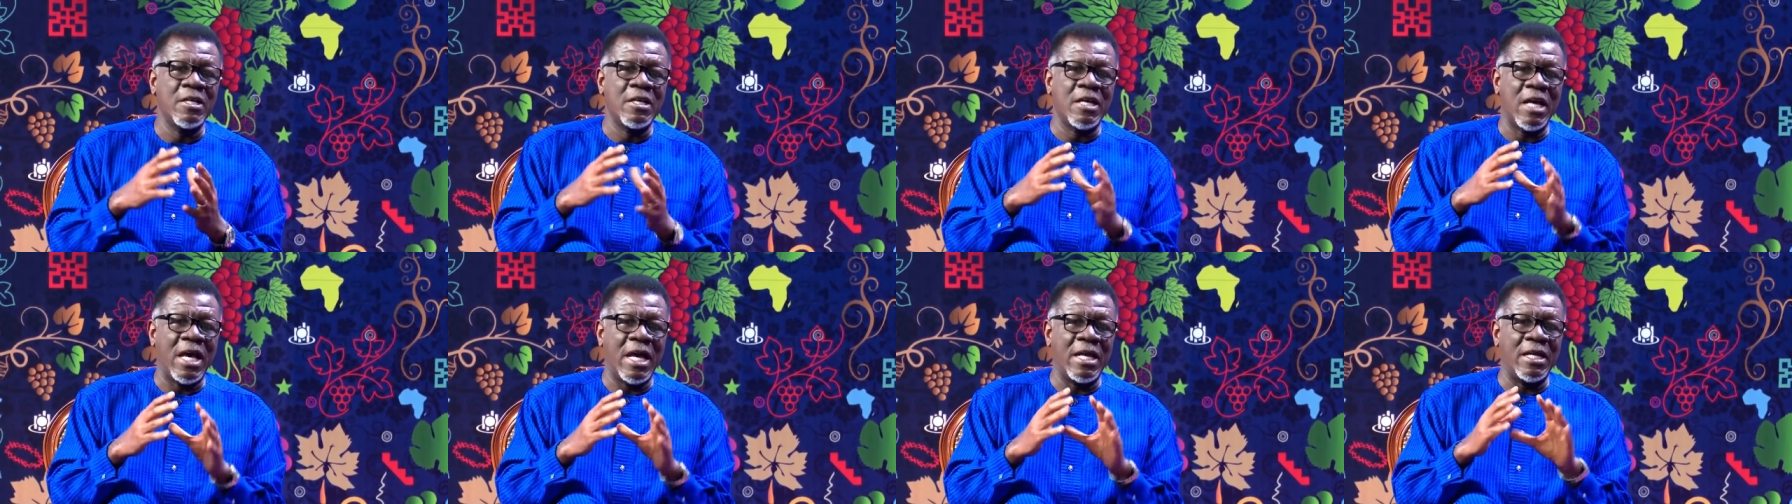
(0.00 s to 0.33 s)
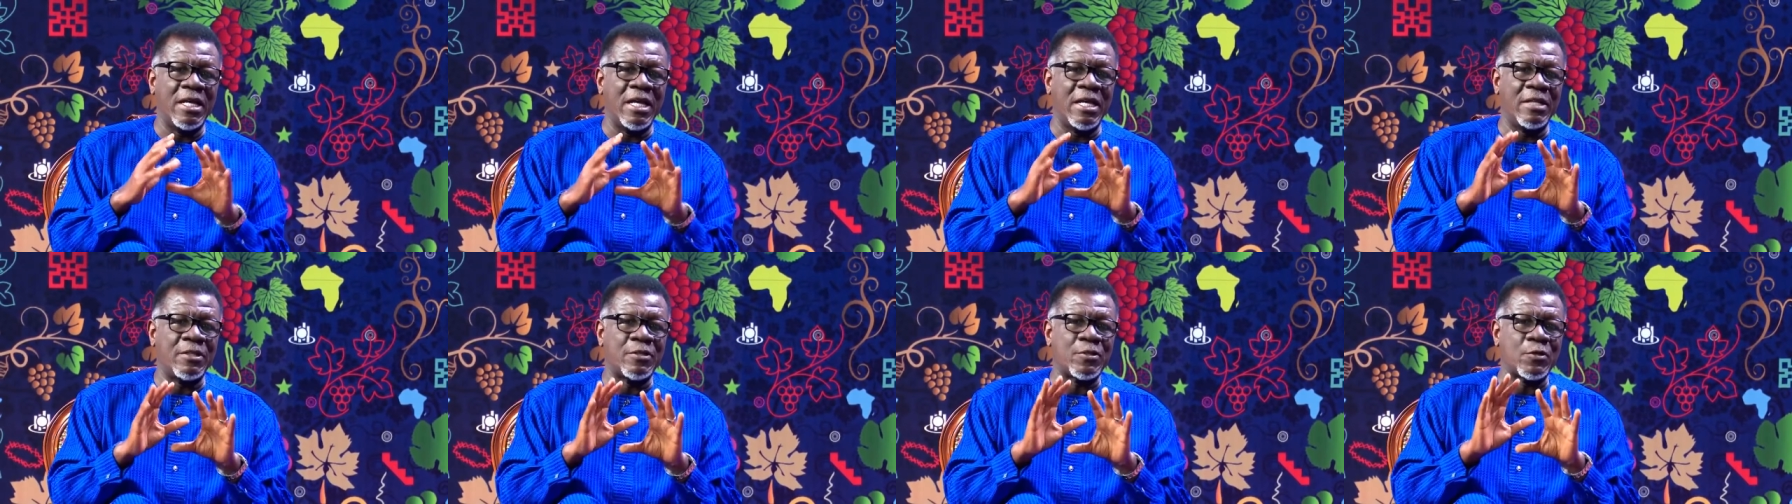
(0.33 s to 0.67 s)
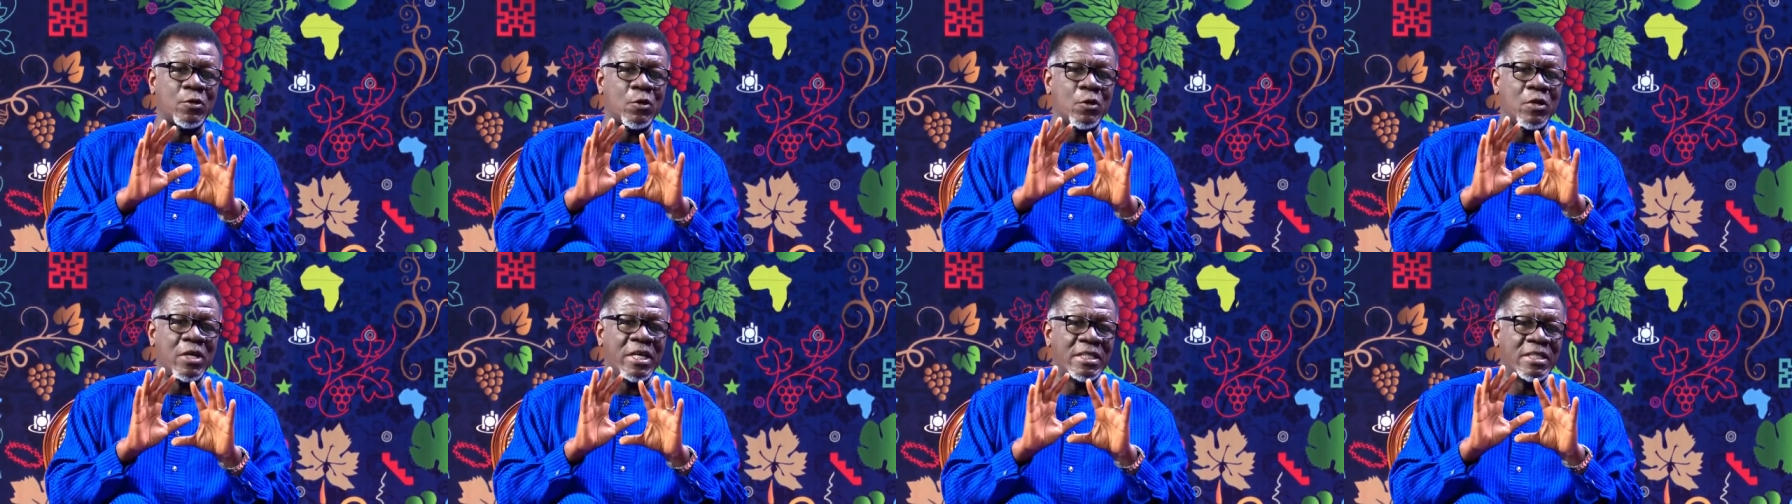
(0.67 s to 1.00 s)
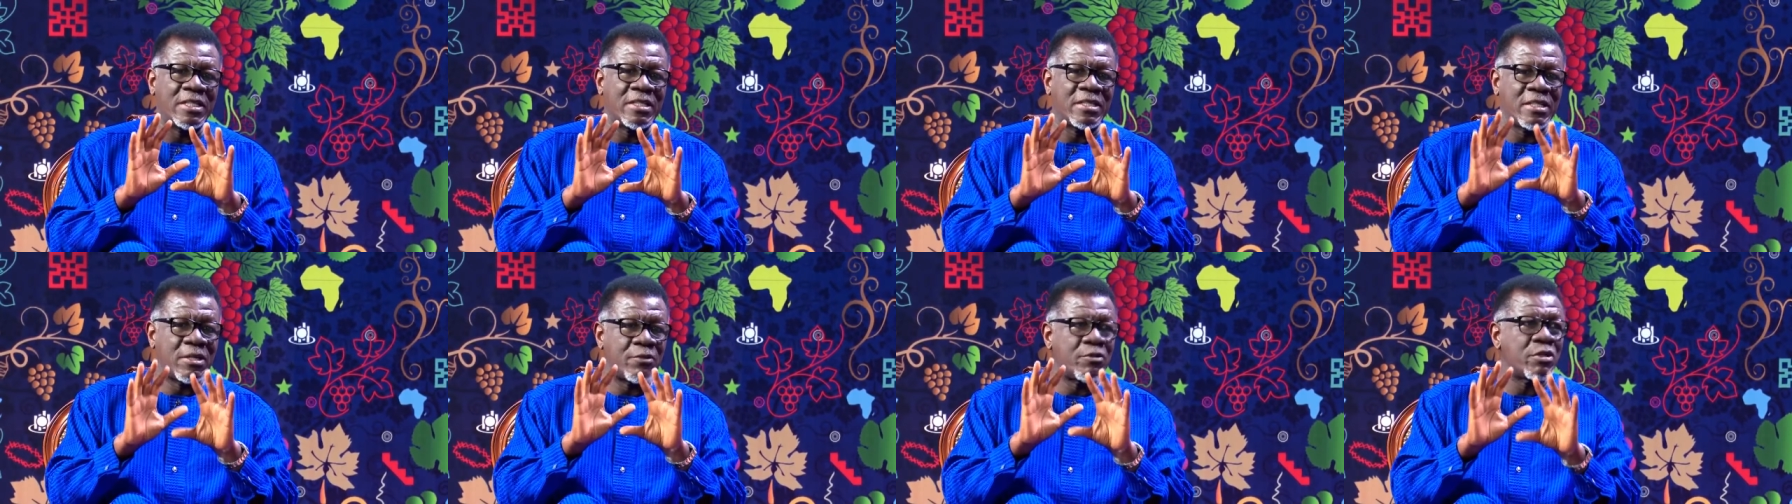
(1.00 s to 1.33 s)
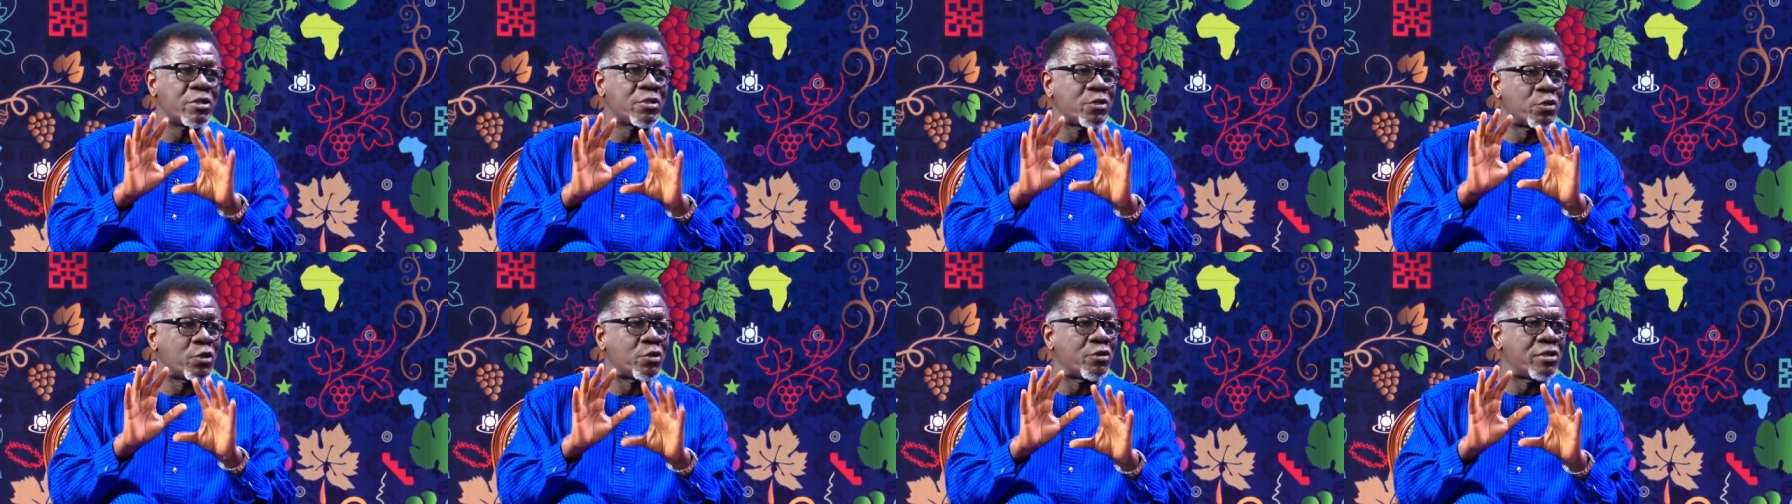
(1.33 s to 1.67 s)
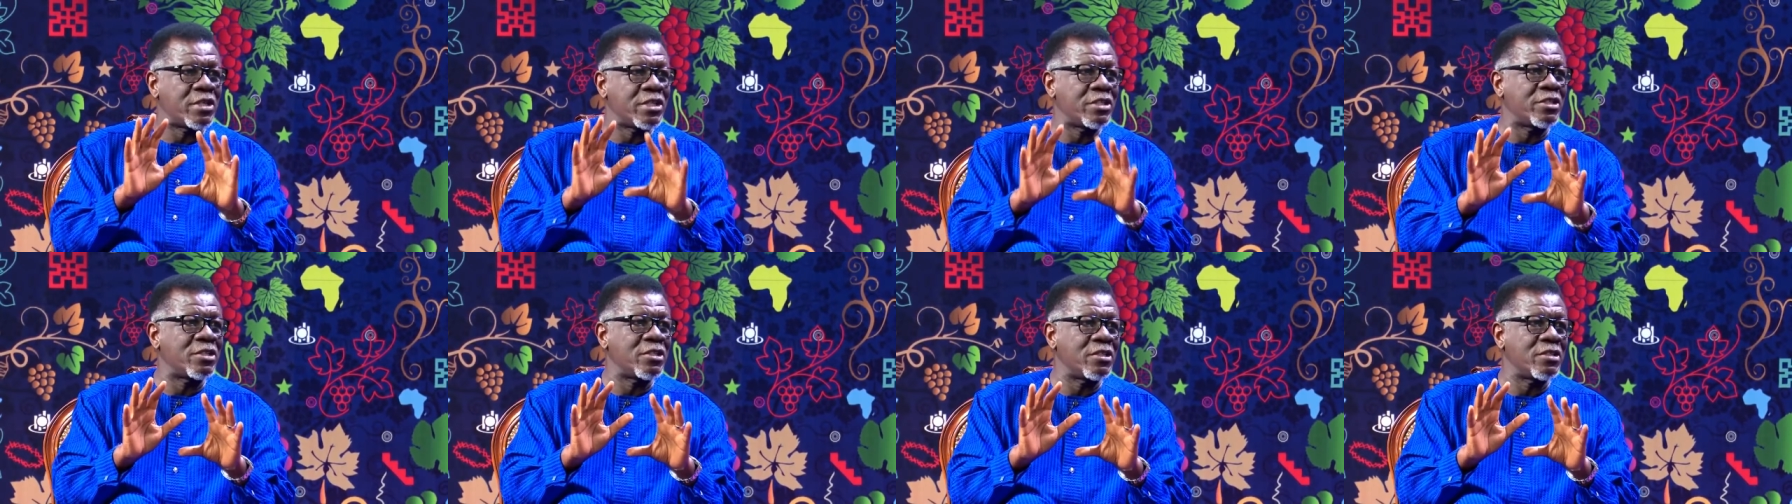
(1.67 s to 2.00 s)
and, and so it is the
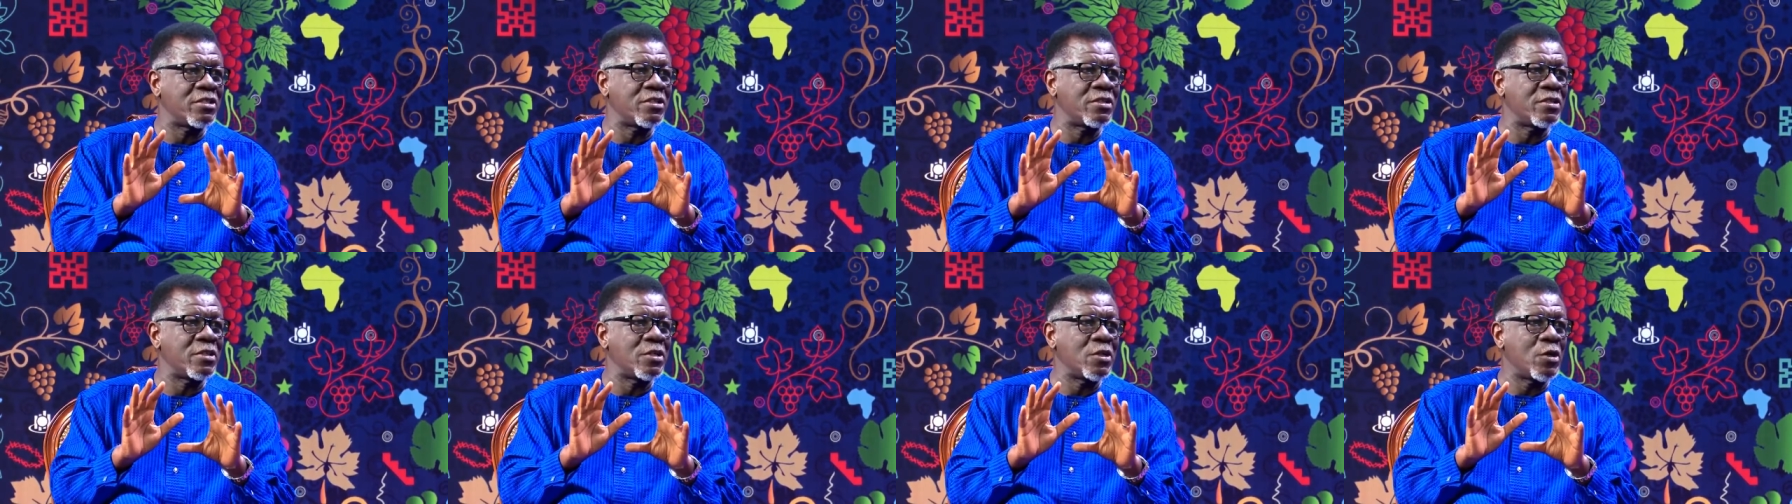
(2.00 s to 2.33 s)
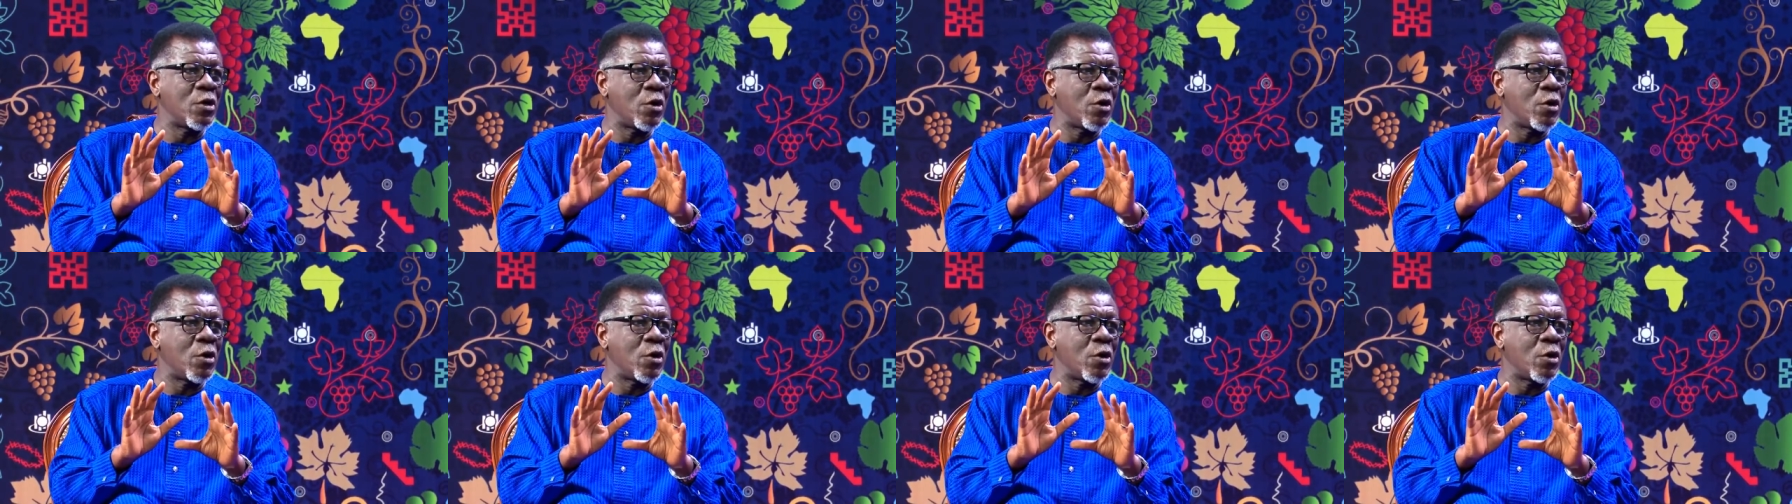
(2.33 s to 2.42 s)
restoration